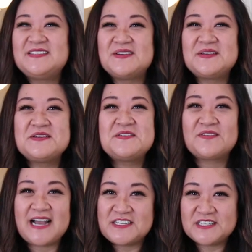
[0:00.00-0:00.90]
So
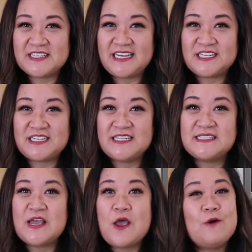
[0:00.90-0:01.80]

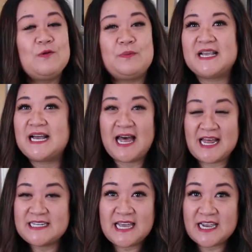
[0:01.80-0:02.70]
congratulations, we'll be
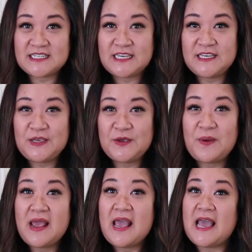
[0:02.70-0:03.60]
contacting
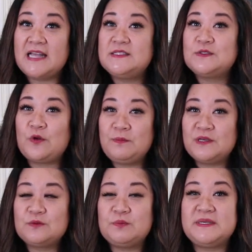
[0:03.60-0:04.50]
you and Seoul
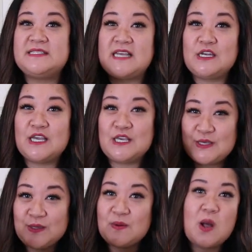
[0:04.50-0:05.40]
Mills will be sending
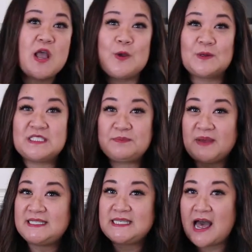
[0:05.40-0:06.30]
you your
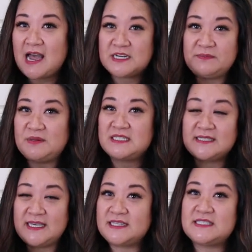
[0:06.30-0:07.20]
spicy
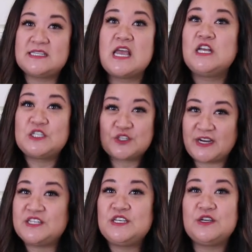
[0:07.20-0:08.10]
octopus kits
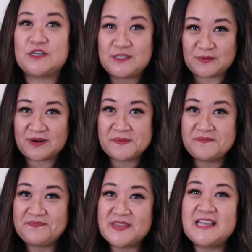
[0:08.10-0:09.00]
straight to your
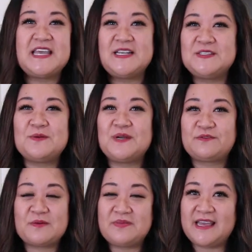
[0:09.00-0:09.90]
door. Thanks so
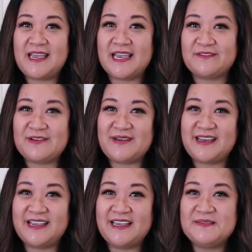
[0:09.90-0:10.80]
much for playing,
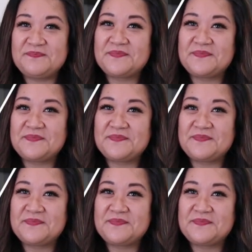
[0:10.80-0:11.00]
everybody.